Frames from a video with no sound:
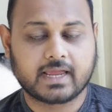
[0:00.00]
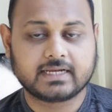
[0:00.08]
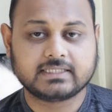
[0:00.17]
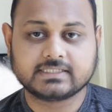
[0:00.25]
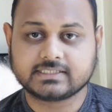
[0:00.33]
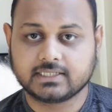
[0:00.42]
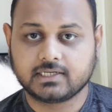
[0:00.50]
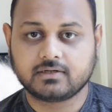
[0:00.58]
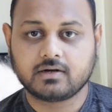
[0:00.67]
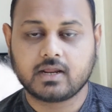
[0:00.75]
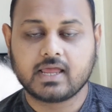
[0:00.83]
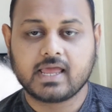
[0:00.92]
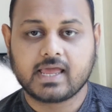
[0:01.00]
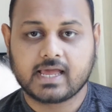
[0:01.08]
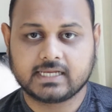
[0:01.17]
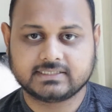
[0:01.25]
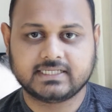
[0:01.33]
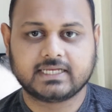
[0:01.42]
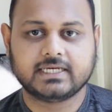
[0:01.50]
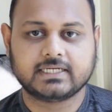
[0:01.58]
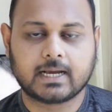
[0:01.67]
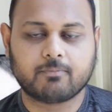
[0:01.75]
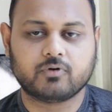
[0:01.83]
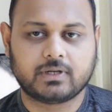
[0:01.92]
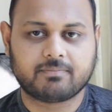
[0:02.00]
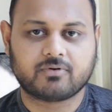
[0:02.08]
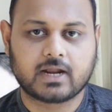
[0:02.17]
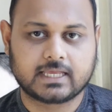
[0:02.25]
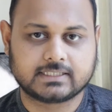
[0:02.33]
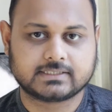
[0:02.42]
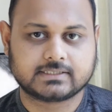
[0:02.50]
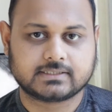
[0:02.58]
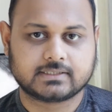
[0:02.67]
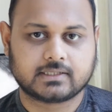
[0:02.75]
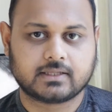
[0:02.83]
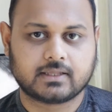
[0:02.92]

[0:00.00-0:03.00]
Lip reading: and the seller has agreed upon a price